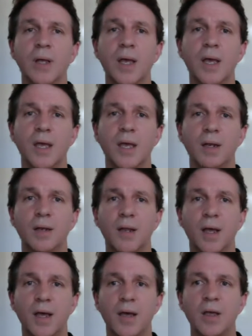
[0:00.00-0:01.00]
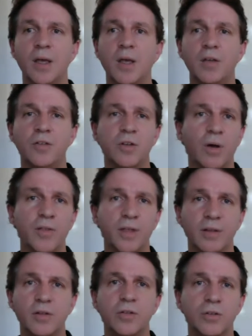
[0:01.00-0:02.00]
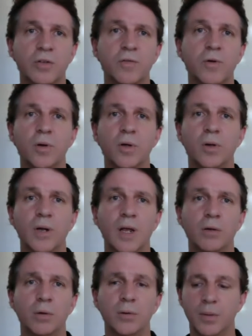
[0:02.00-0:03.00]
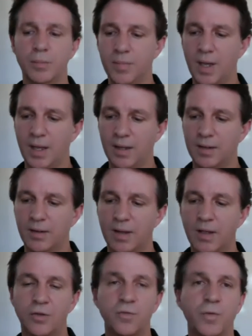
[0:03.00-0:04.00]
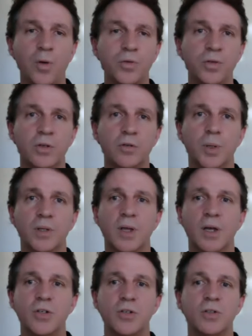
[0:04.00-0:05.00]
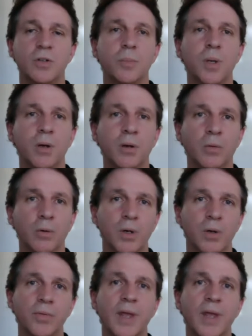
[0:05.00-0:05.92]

And uh, so I think this is a very good acronym, and that's false expectations appearing real.